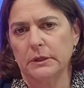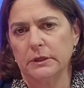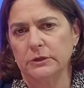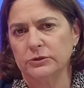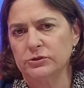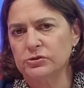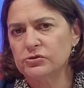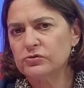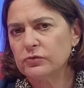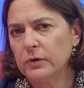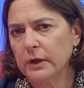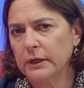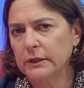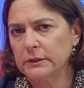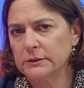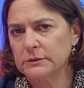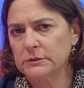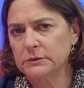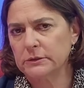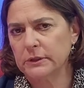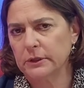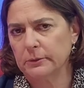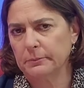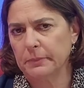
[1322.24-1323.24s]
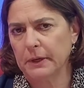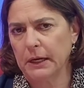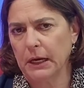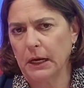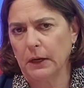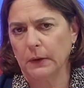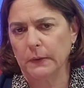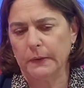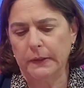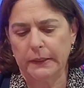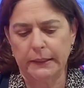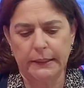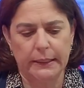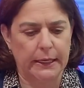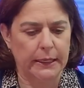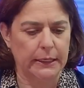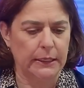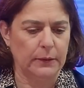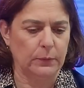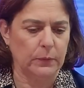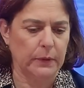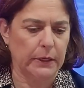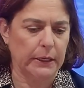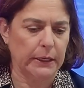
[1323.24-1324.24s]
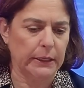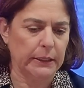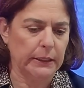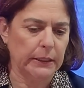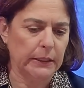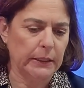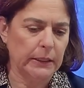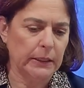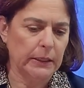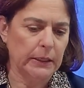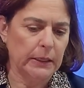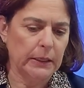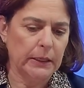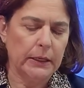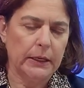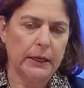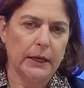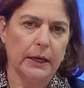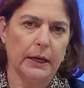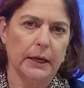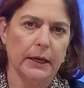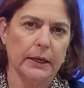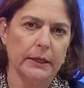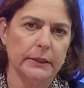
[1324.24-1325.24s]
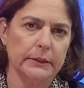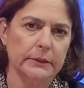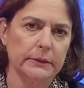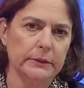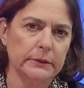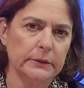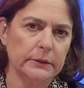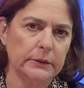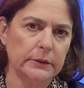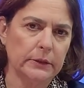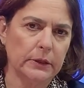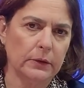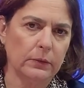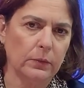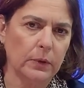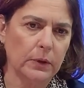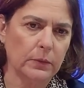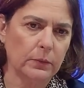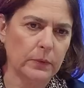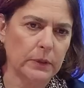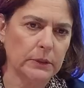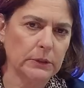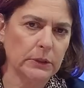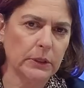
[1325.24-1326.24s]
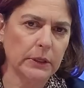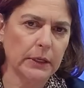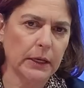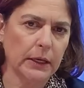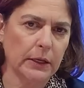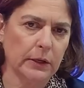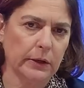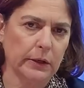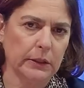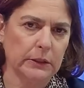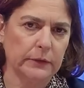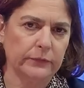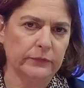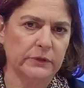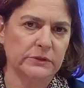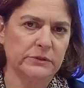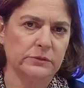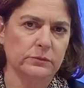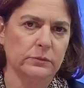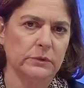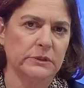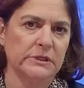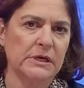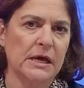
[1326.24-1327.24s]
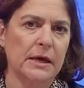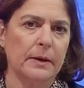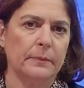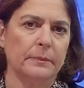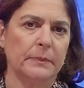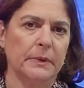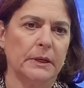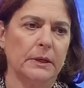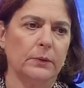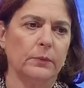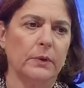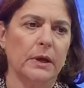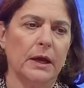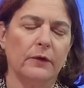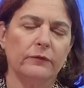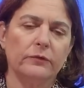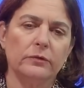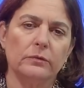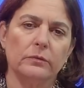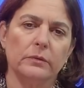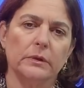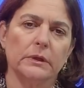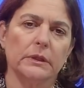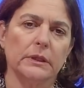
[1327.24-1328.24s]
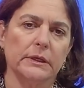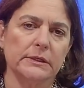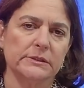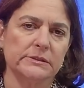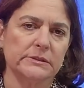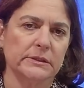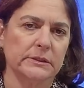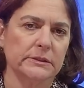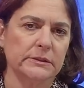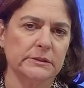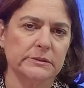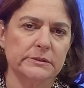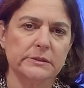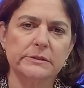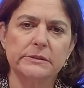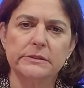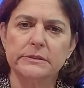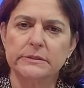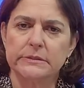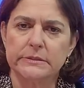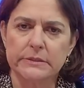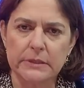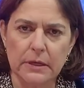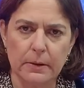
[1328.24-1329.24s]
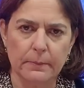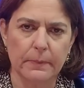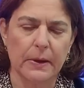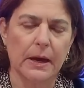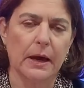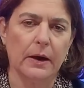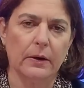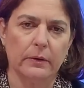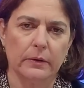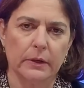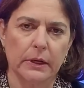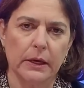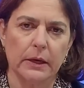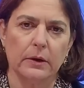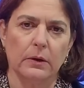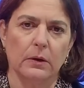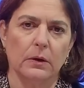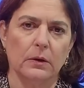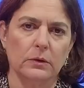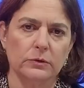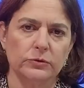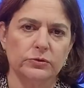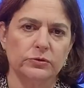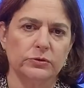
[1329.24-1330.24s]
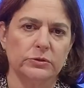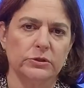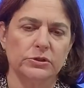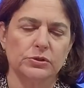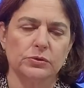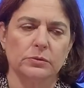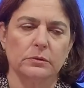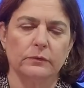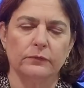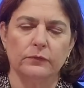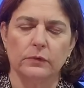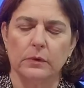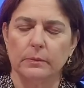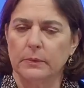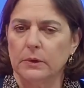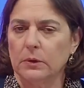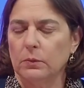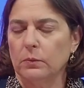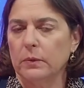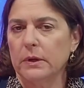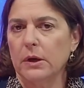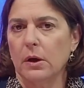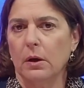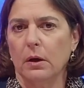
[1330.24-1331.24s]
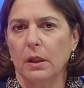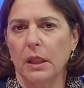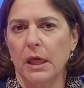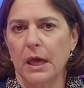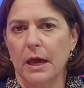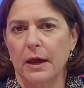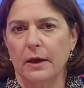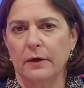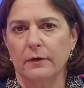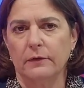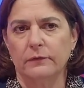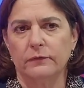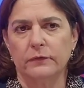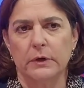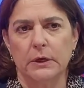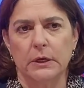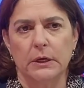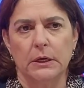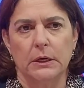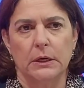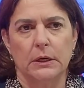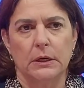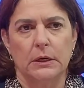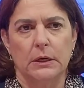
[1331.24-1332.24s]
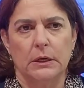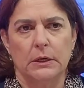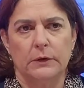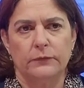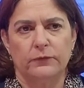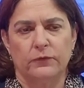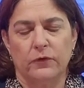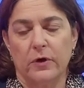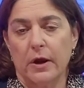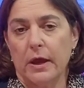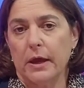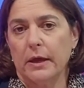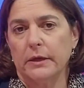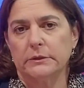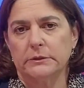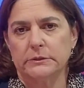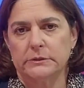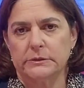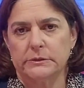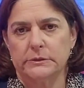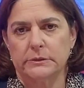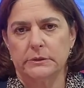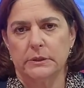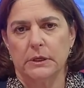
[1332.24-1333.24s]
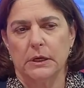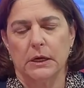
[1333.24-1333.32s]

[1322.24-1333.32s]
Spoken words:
constrain their power in any way. And, you know, when we look at all of this and what's happening, we have to realize that this isn't about at all judicial reform. You know, we all have friends,